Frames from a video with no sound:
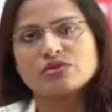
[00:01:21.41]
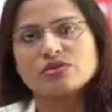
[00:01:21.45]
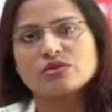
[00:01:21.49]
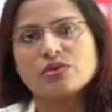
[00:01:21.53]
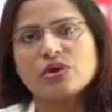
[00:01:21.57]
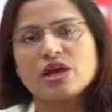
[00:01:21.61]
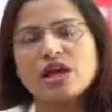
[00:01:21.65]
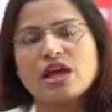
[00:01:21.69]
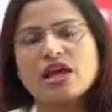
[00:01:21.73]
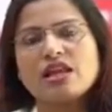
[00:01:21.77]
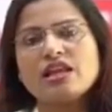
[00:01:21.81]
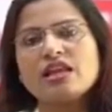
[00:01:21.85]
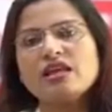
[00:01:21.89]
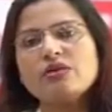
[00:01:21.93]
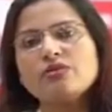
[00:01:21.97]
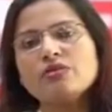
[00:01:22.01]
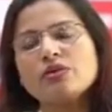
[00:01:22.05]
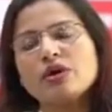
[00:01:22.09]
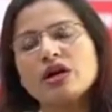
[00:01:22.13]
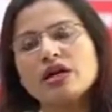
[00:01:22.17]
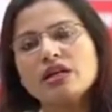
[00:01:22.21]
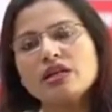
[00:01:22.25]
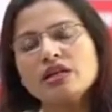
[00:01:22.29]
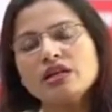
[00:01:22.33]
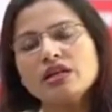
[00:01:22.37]
So
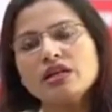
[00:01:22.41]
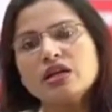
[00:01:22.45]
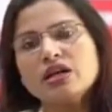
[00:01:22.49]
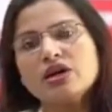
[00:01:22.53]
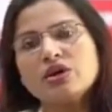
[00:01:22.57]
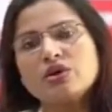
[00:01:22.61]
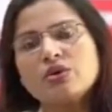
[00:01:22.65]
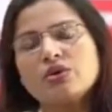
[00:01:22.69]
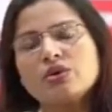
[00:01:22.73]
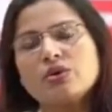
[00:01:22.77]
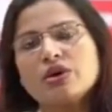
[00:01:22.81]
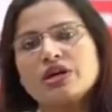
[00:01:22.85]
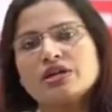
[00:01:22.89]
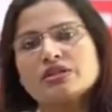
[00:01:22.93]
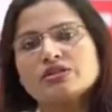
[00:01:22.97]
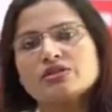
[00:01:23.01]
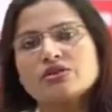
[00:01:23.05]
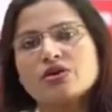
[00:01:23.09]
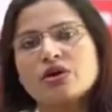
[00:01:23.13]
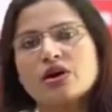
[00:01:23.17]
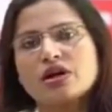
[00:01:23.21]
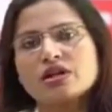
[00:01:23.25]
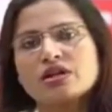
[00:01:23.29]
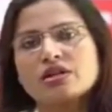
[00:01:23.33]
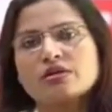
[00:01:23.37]
anyone who has
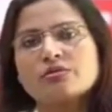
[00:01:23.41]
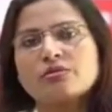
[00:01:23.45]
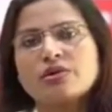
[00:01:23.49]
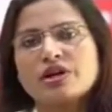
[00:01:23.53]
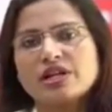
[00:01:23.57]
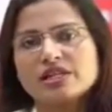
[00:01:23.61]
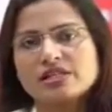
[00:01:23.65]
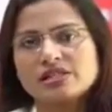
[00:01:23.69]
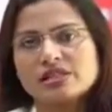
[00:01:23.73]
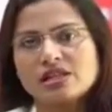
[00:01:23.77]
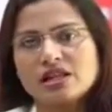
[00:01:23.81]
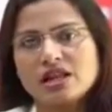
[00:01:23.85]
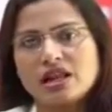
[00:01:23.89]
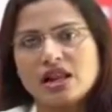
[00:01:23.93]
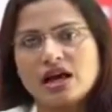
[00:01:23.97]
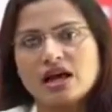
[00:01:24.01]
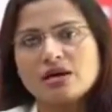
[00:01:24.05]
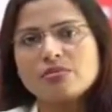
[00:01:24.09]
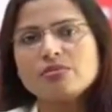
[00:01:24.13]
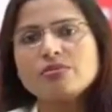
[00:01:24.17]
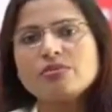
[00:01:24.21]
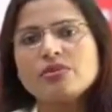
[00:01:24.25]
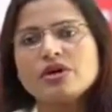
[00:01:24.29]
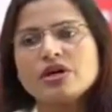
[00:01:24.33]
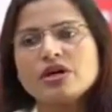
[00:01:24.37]
got a breast
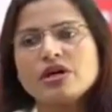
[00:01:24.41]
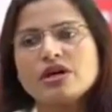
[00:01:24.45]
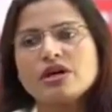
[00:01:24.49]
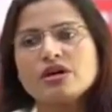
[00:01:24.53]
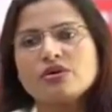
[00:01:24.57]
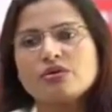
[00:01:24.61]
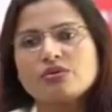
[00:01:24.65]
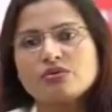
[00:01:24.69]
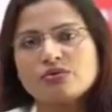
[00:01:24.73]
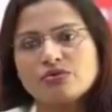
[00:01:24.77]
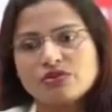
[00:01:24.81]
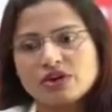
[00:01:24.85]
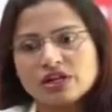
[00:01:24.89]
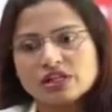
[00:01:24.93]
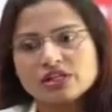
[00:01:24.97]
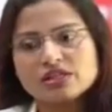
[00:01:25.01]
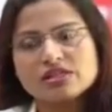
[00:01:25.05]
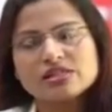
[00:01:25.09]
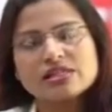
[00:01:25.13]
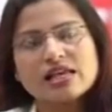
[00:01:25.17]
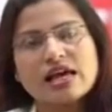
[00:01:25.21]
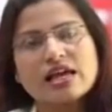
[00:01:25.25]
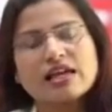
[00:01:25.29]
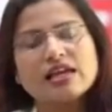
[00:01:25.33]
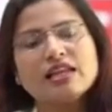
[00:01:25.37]
lump,
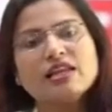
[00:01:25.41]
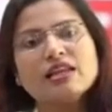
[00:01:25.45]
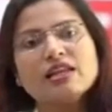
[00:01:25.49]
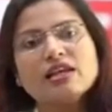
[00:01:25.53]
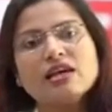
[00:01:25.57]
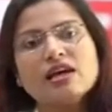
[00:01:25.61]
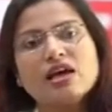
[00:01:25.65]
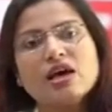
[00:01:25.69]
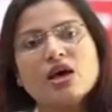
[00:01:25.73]
first sign,